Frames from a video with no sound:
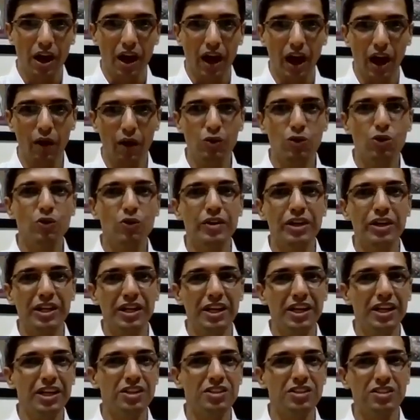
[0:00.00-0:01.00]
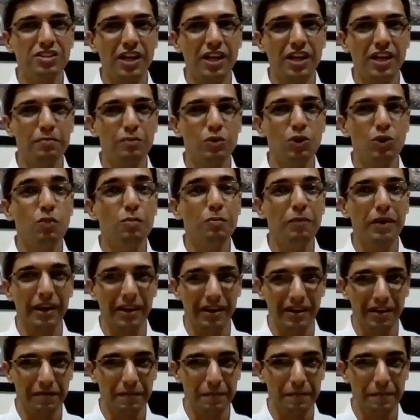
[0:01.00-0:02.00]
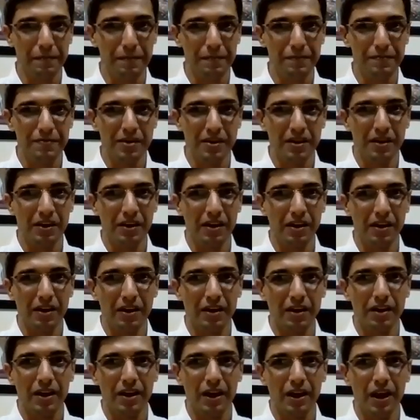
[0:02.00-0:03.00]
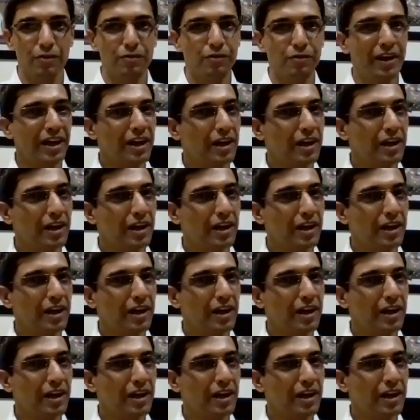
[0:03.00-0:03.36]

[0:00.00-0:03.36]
How do we teach them looping? If I